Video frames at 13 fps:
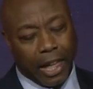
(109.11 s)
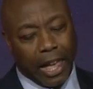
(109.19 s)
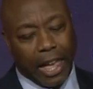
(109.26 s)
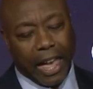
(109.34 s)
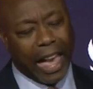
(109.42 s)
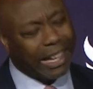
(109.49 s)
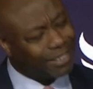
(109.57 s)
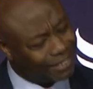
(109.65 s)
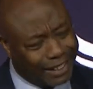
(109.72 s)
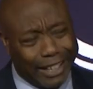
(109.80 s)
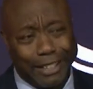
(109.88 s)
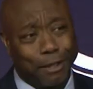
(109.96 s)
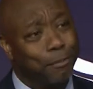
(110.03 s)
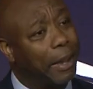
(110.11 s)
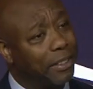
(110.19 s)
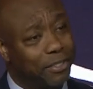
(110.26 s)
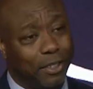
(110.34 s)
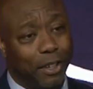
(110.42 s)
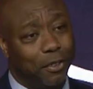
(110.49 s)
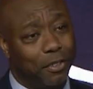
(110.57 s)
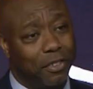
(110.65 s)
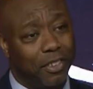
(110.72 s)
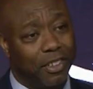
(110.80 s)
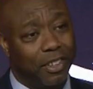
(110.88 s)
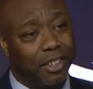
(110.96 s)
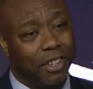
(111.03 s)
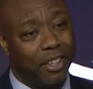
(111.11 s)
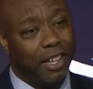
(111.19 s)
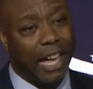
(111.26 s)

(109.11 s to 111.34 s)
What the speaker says: I said to myself, I